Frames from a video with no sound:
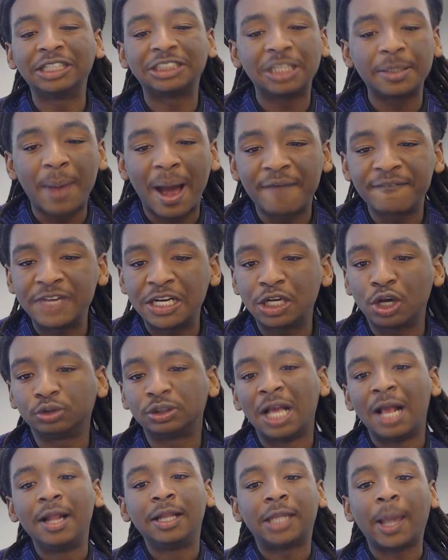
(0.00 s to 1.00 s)
who listen to my
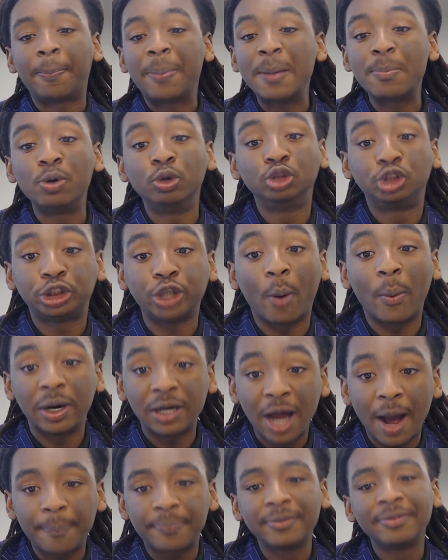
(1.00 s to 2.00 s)
videos, the people who
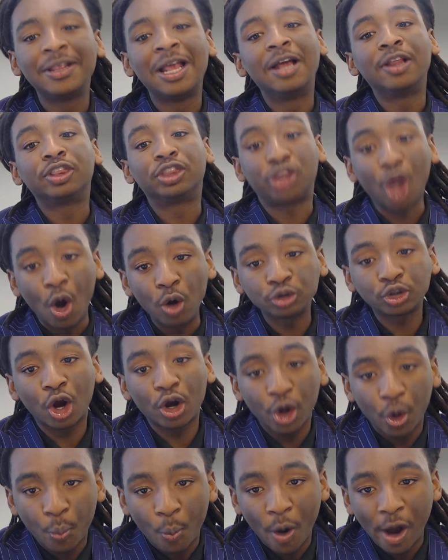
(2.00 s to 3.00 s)
showing up, those
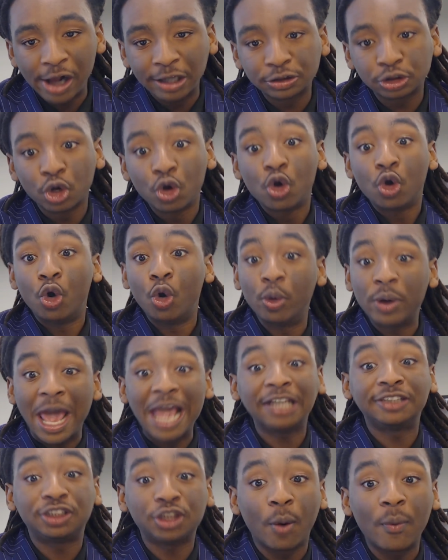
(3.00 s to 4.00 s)
are the ones who
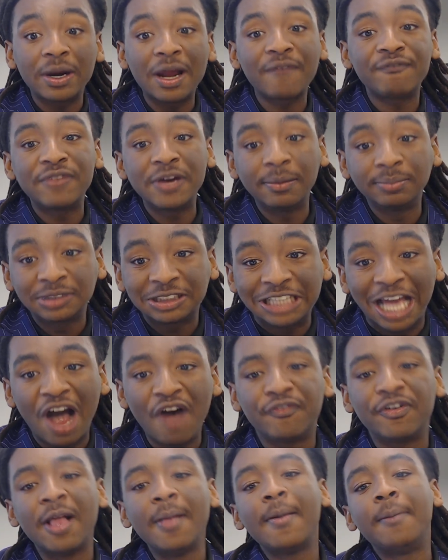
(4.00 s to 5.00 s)
they showing up for
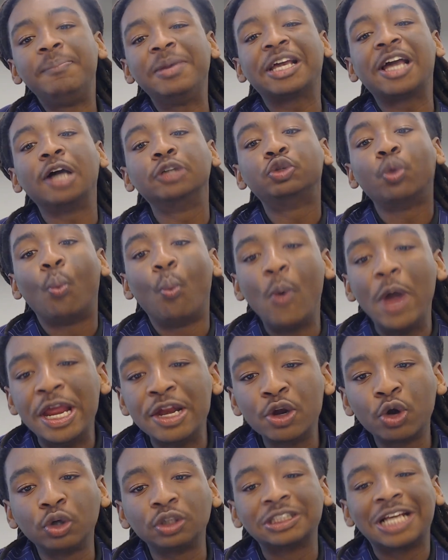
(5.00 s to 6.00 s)
themselves. Because
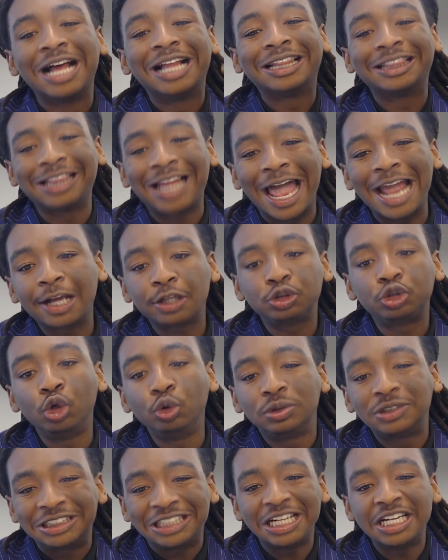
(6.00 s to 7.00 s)
winners like
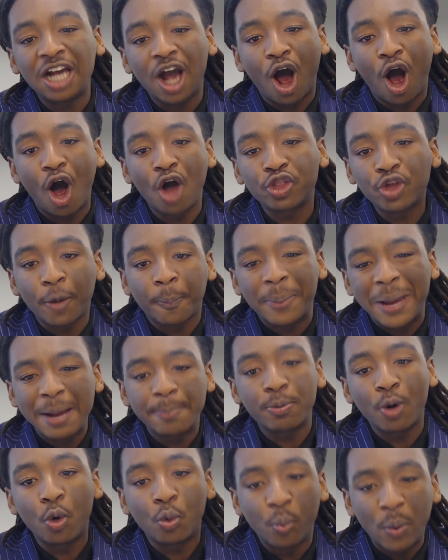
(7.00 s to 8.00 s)
to see other
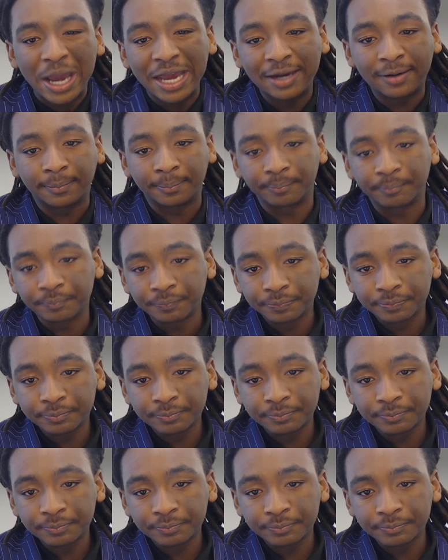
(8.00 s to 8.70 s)
people win.